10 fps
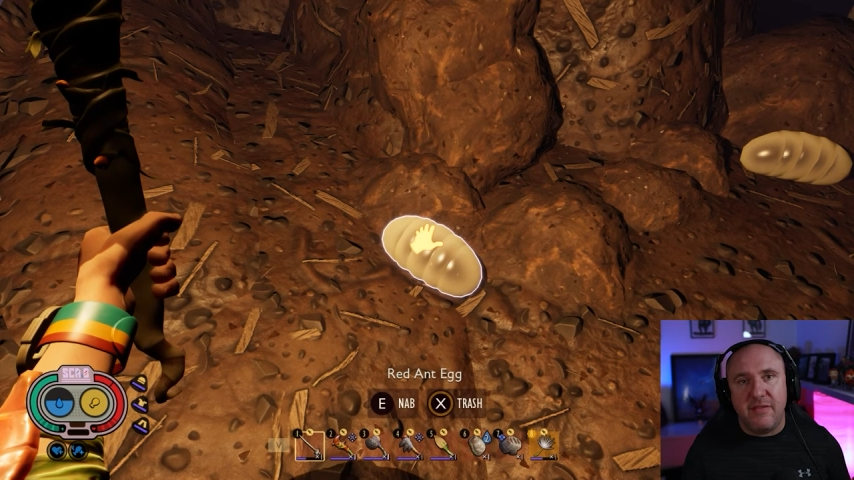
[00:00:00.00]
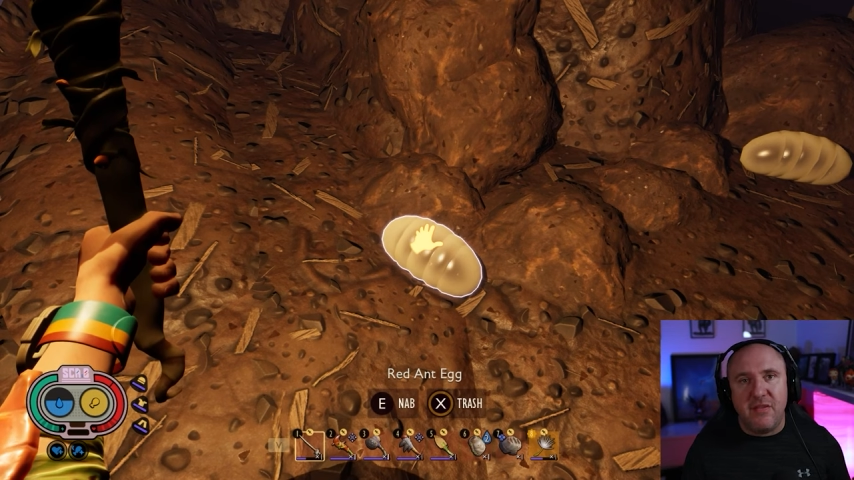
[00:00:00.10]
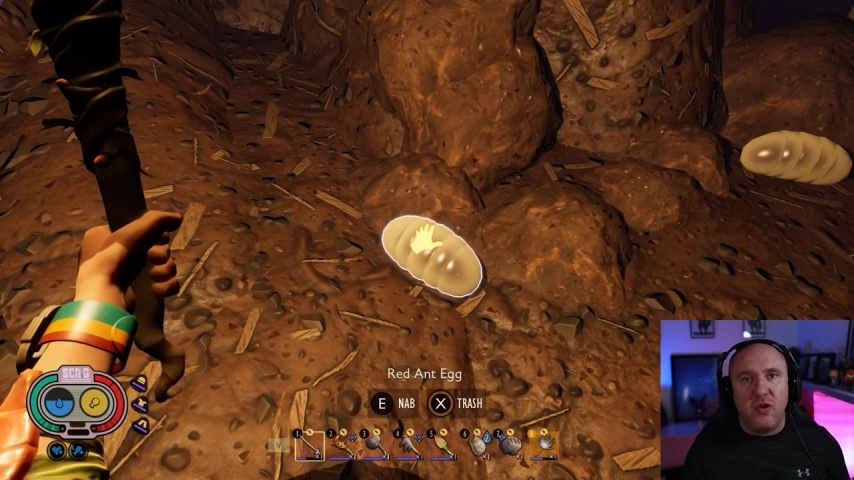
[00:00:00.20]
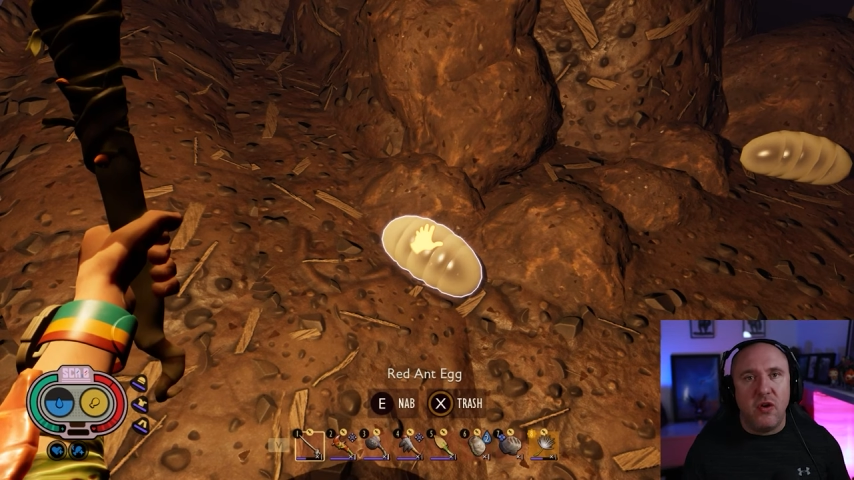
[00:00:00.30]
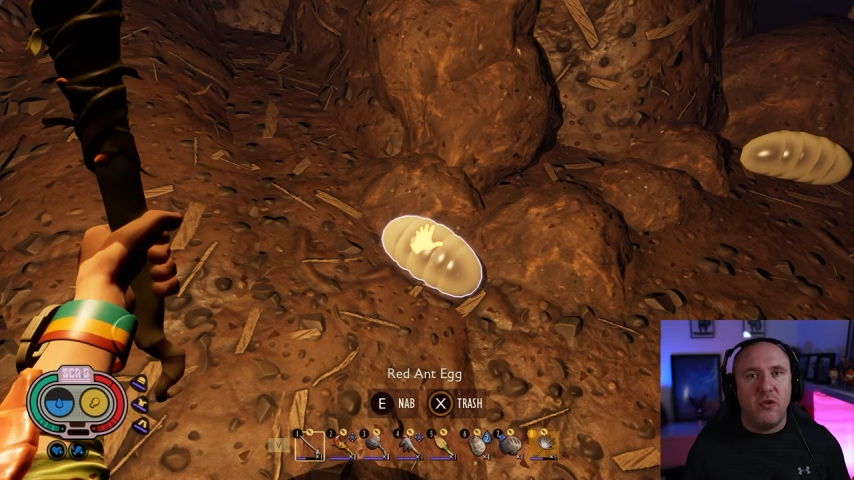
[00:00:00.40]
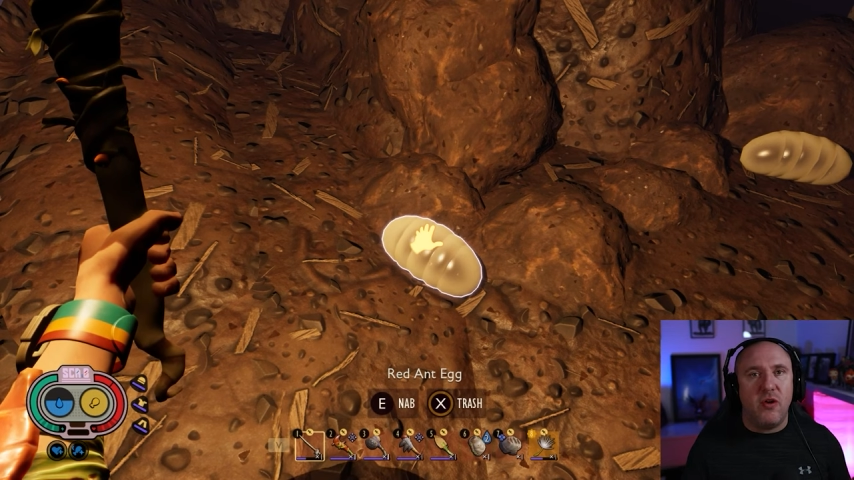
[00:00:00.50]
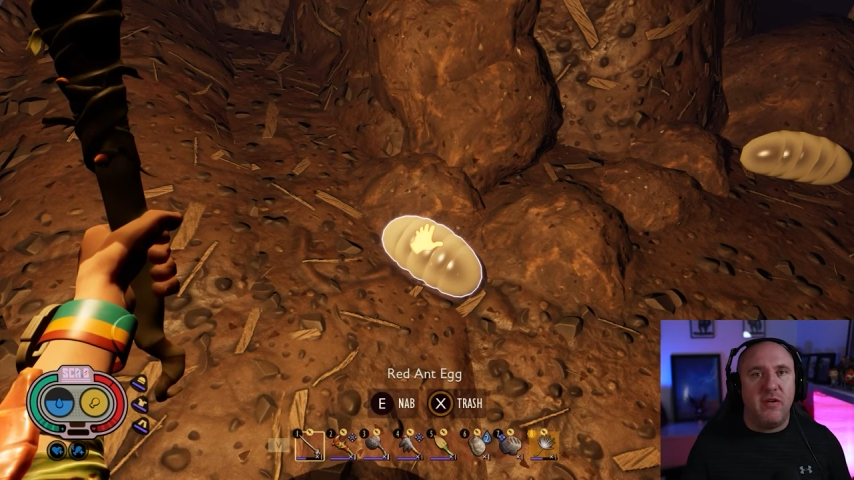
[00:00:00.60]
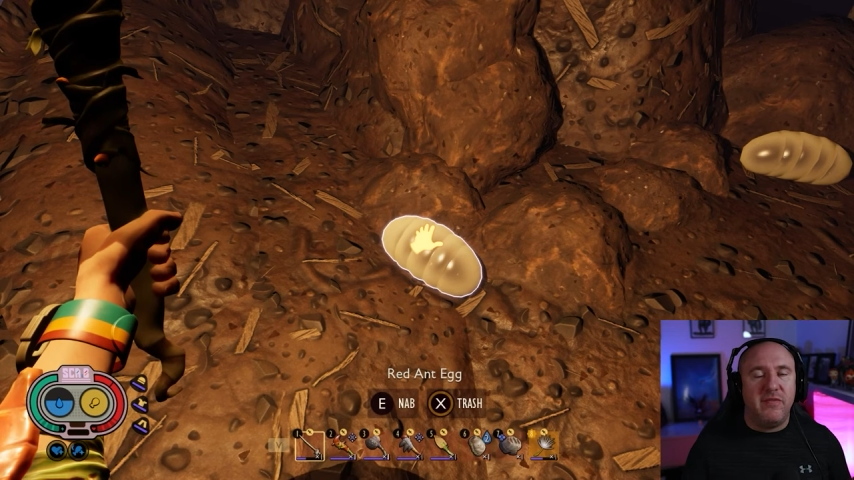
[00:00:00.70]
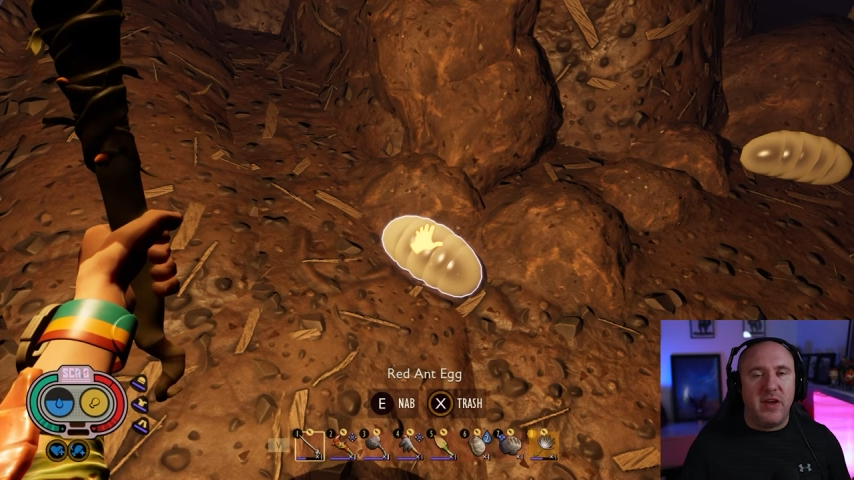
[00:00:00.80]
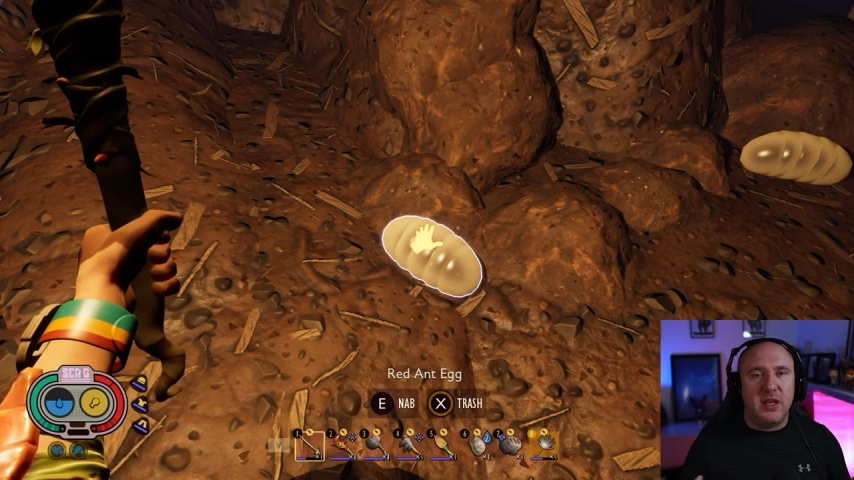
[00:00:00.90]
the fungal
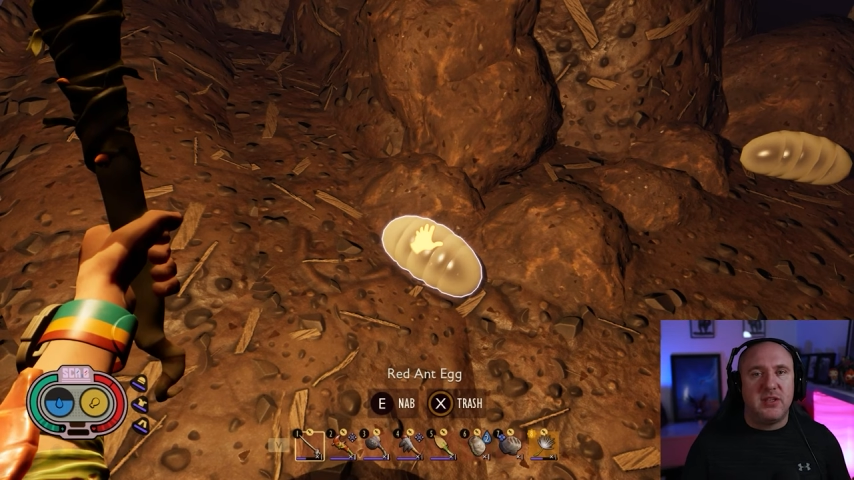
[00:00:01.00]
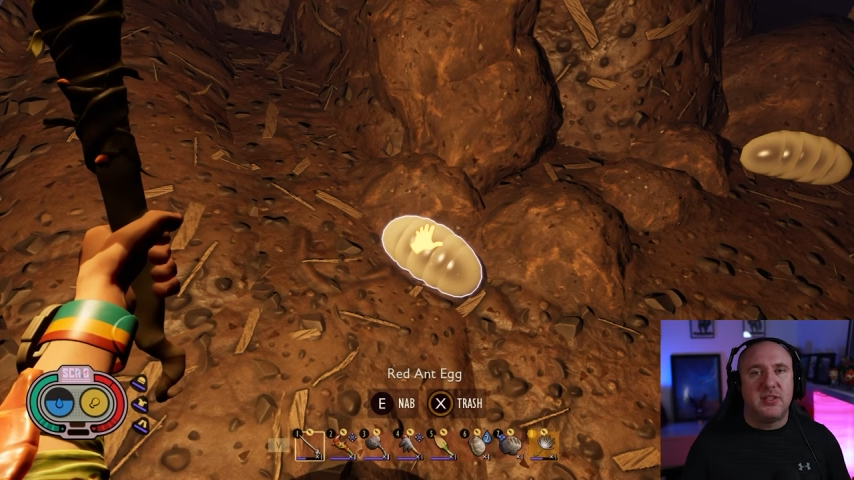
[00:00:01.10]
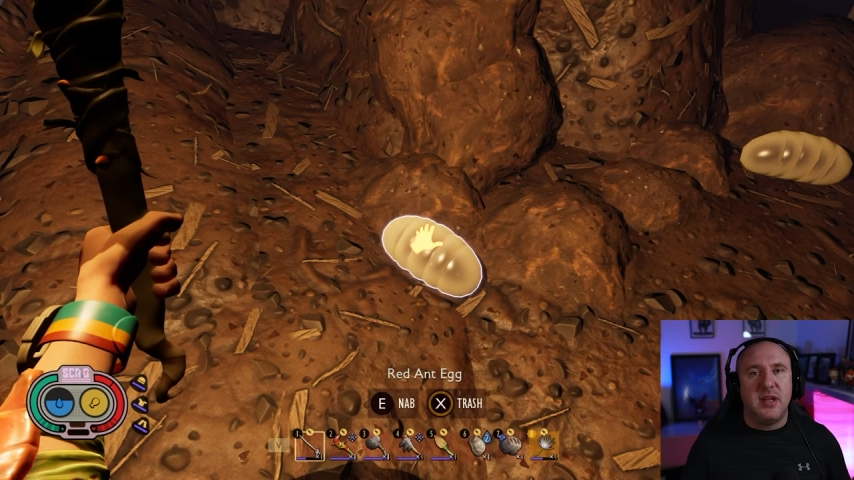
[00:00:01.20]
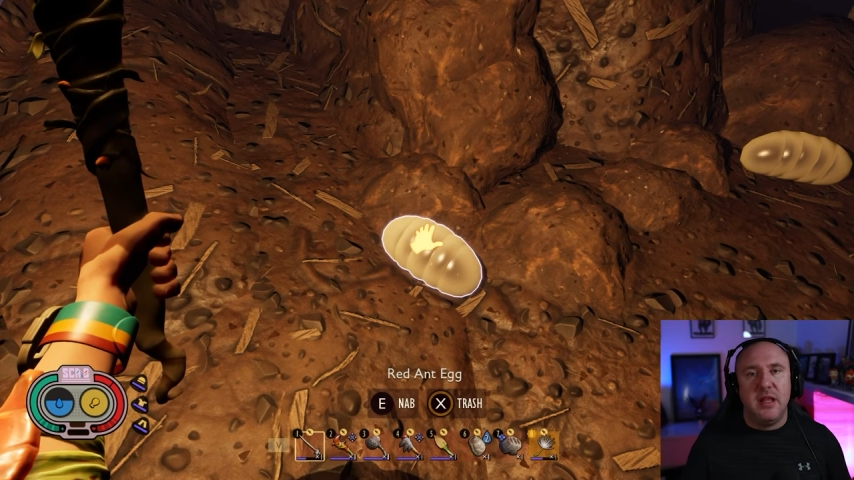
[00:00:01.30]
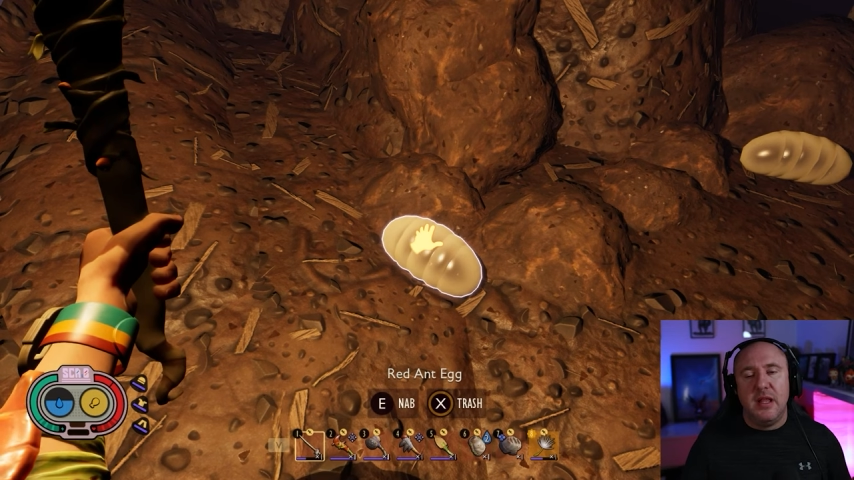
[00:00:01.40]
growth first.